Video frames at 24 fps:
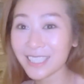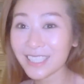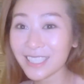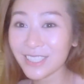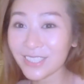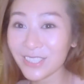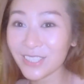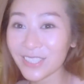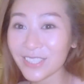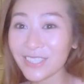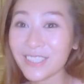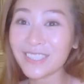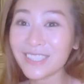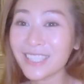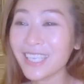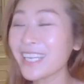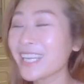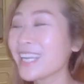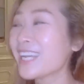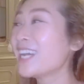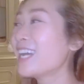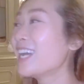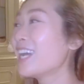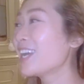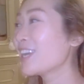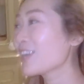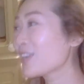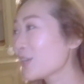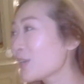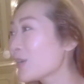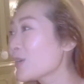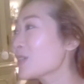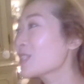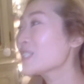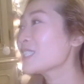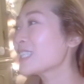it just
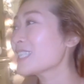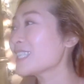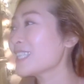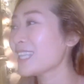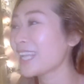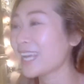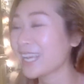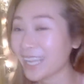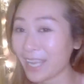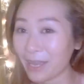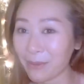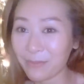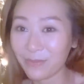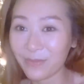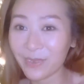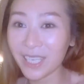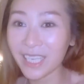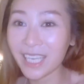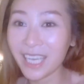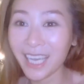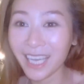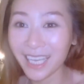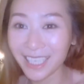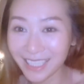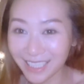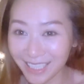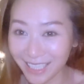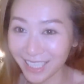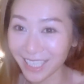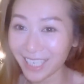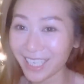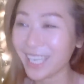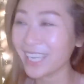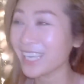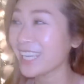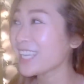cooked like a big
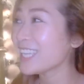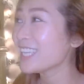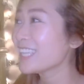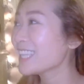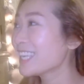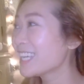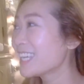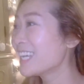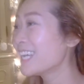chicken.